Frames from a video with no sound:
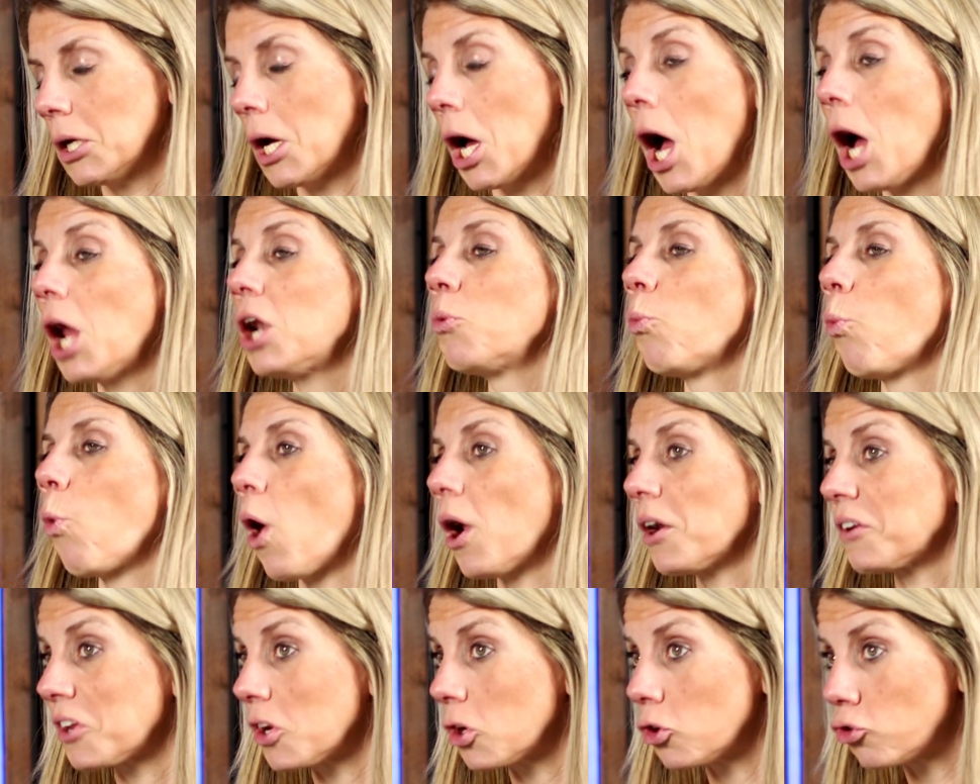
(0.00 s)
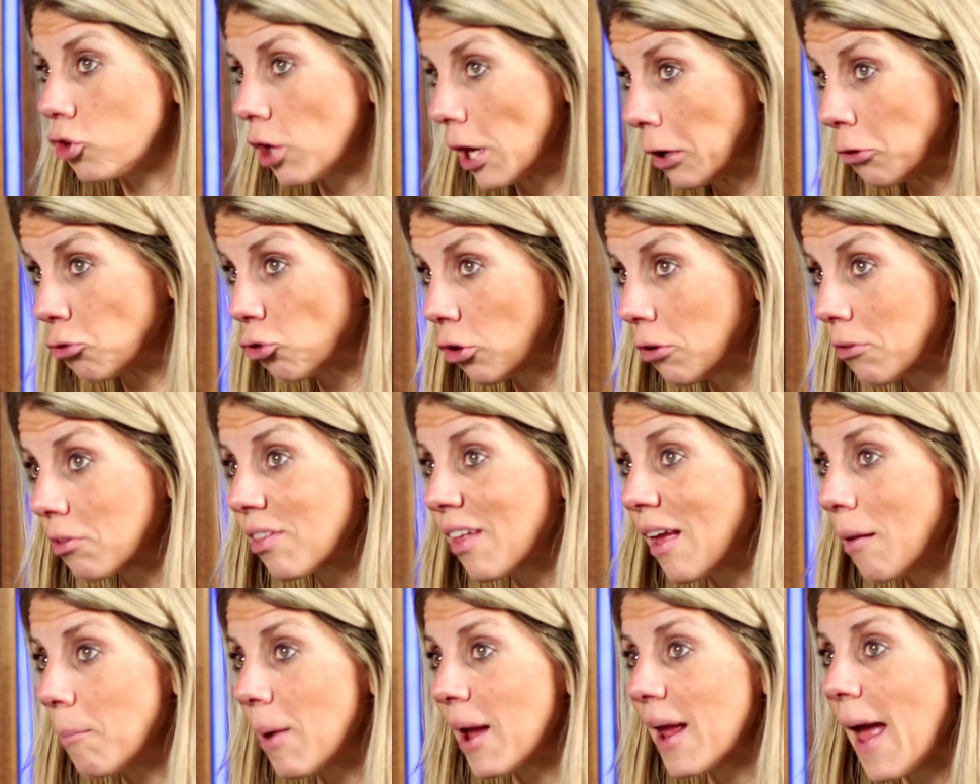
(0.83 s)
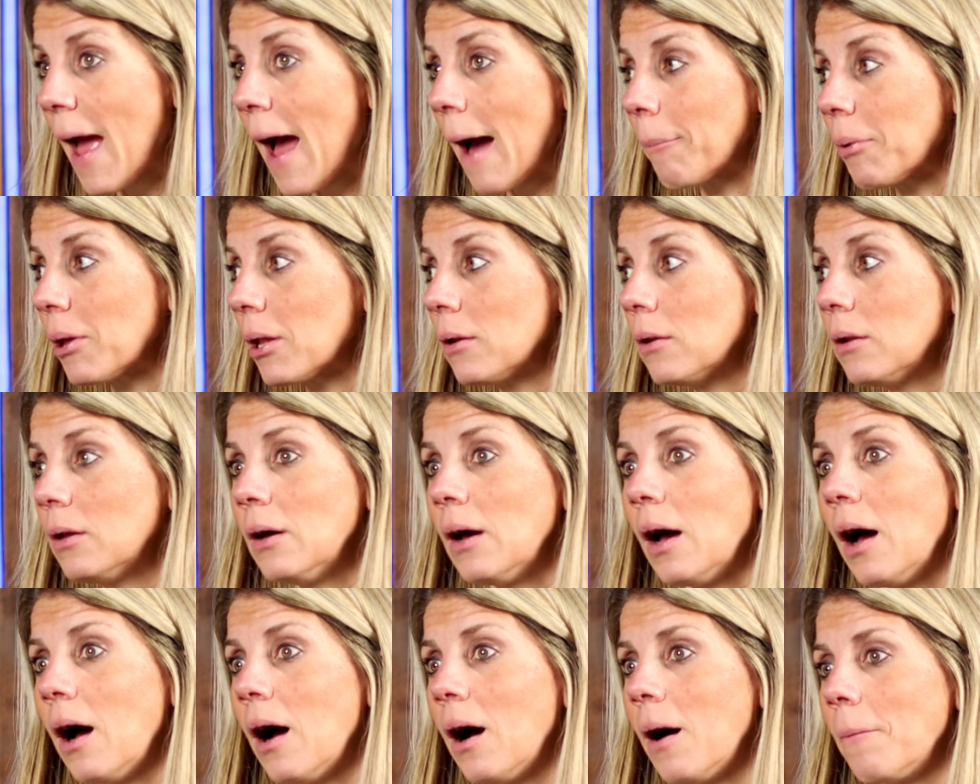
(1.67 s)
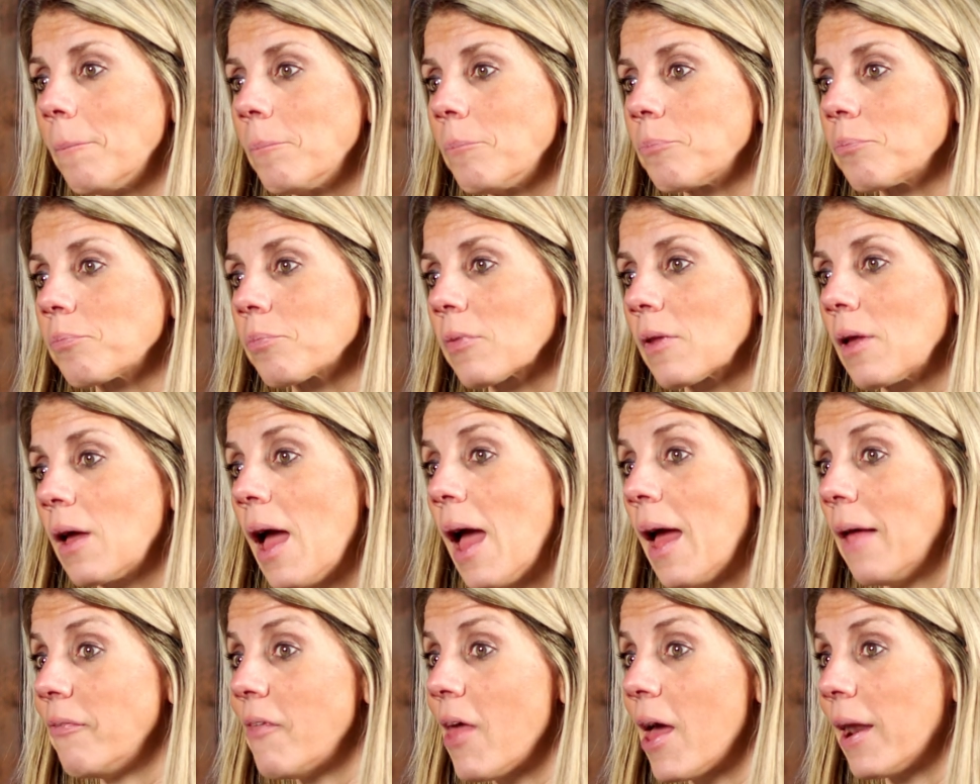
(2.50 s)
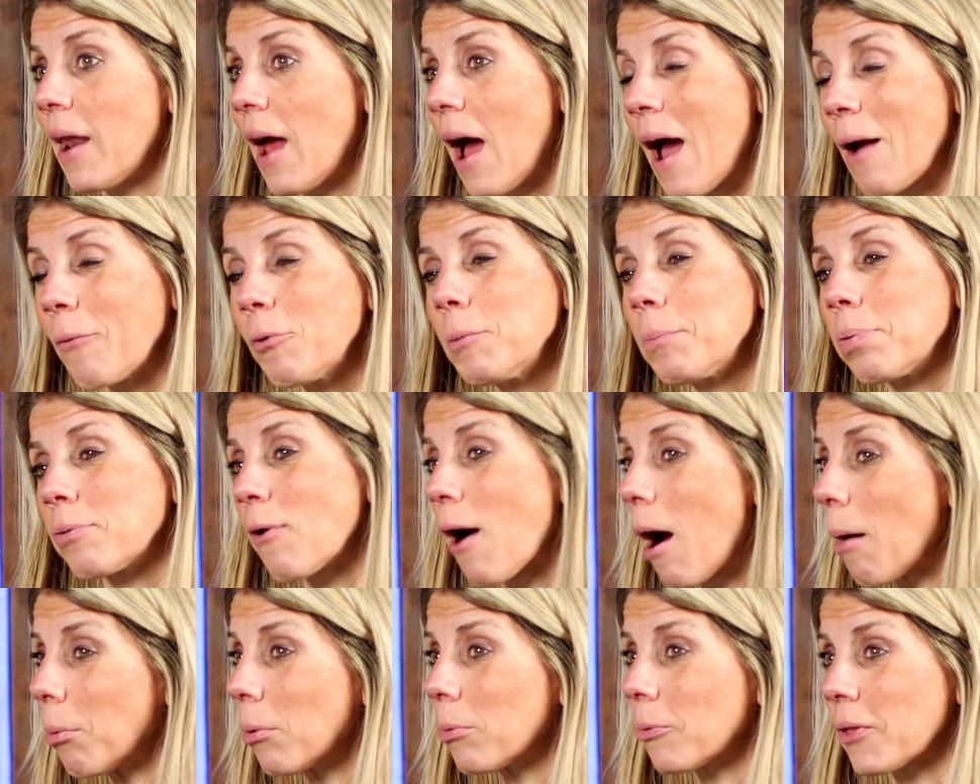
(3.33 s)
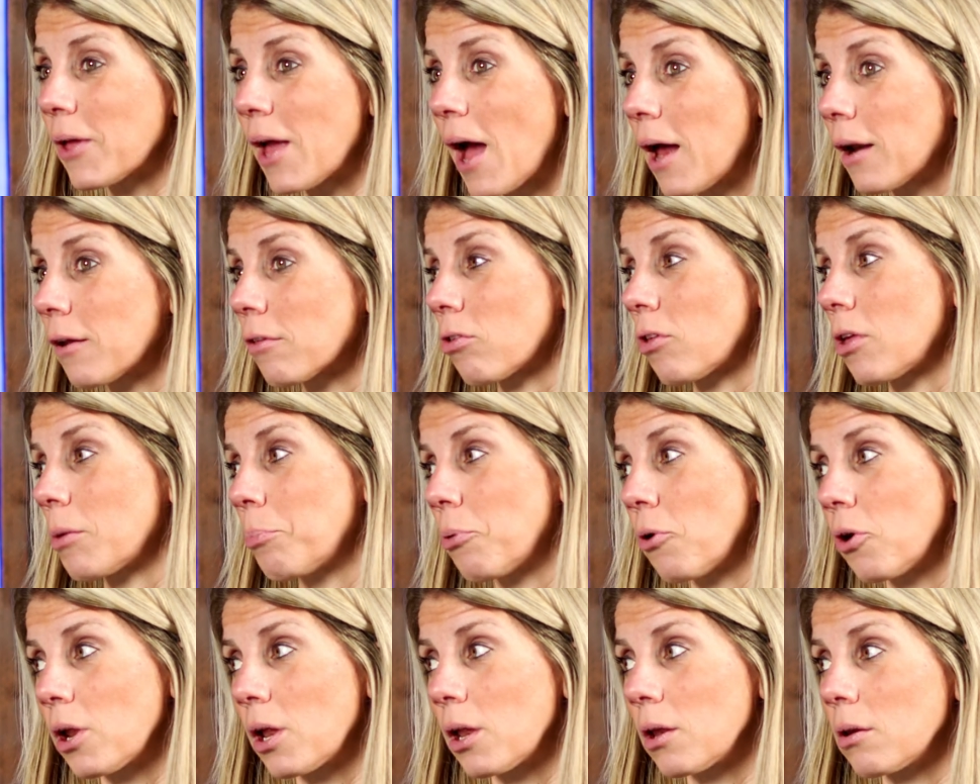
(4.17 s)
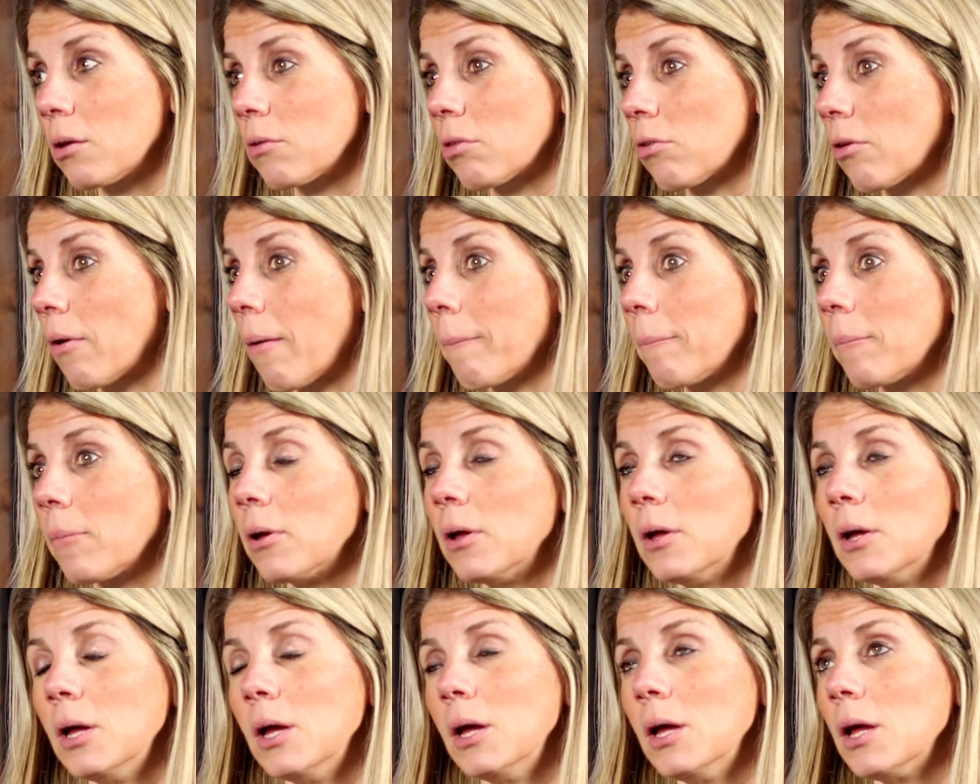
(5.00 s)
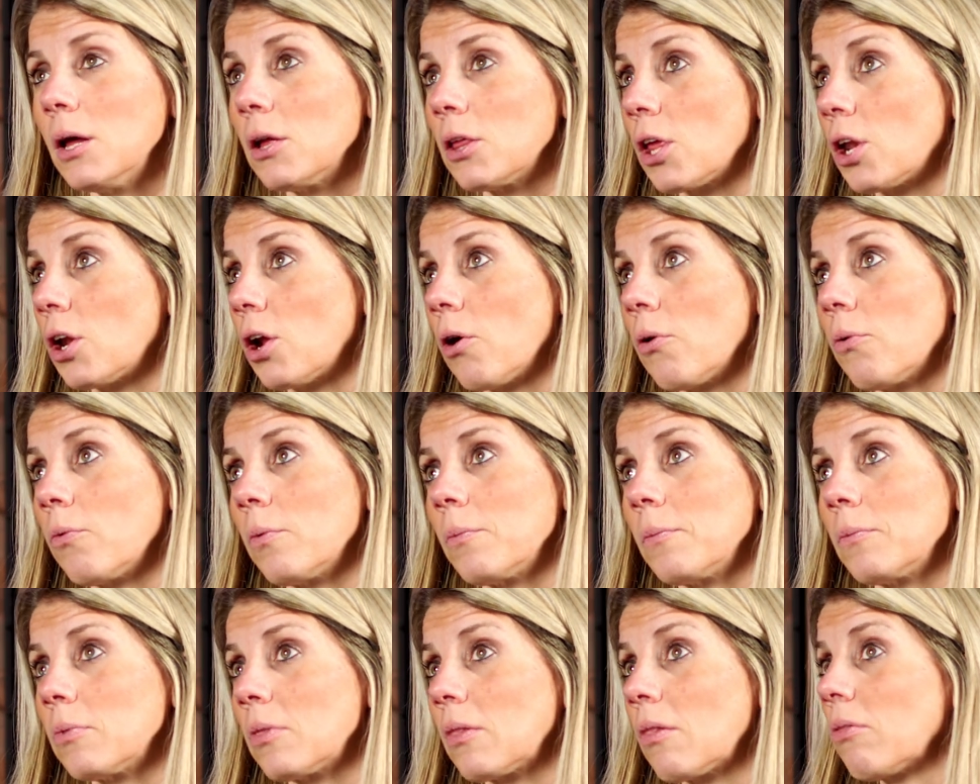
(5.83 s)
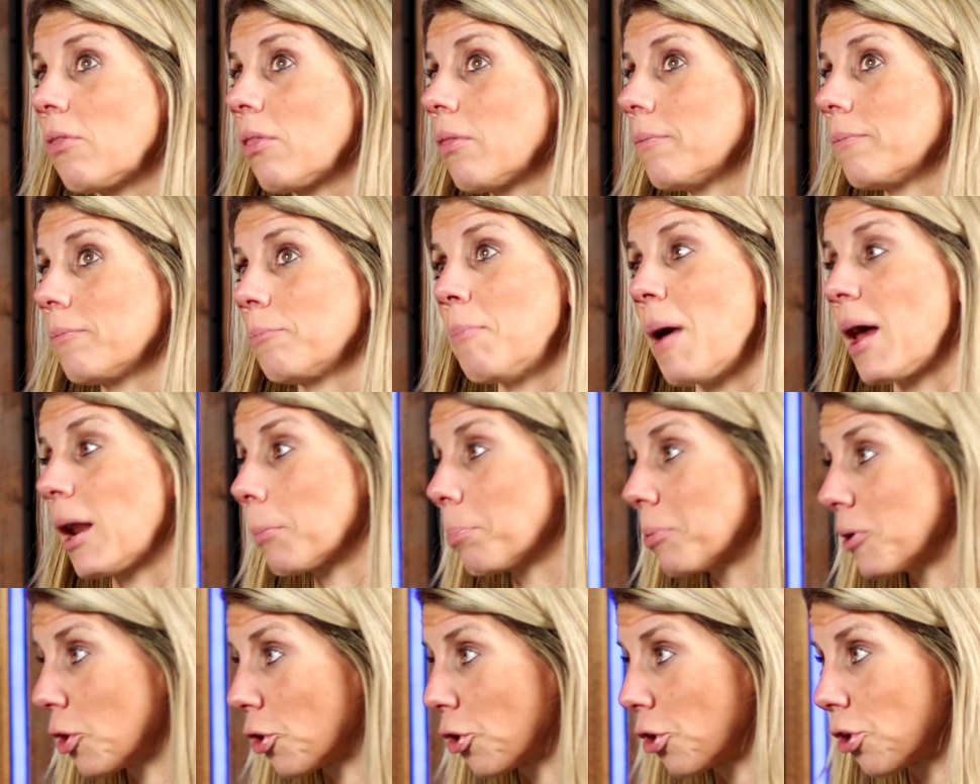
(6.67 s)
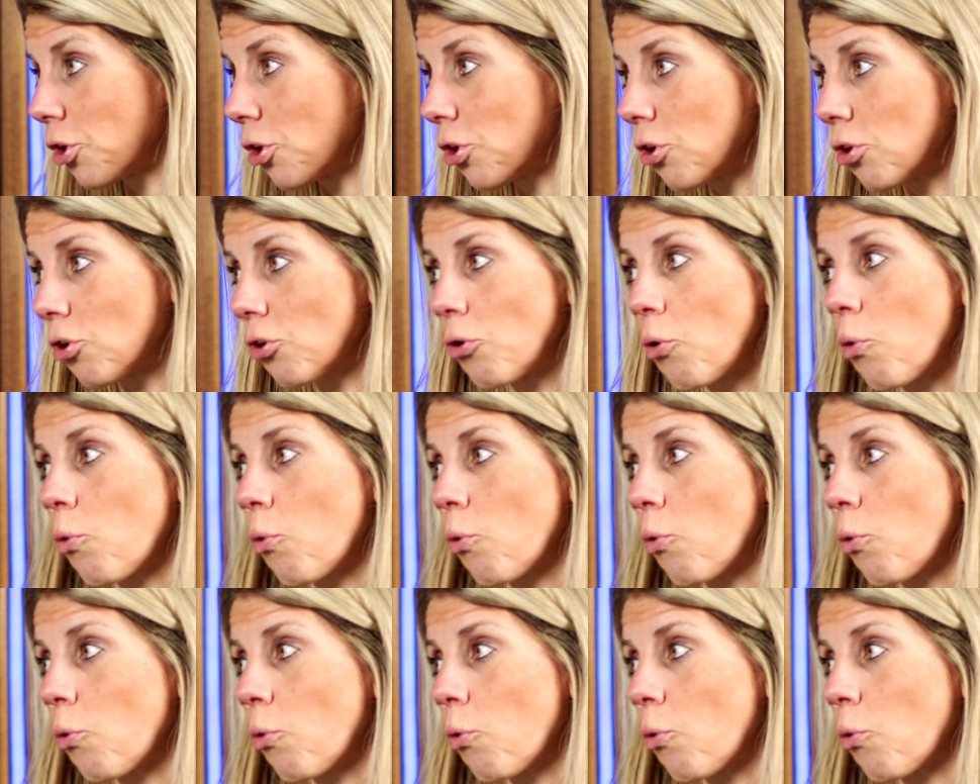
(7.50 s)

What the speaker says: unwanted changes that may happen. And then I would probably honestly put in some, Metapure or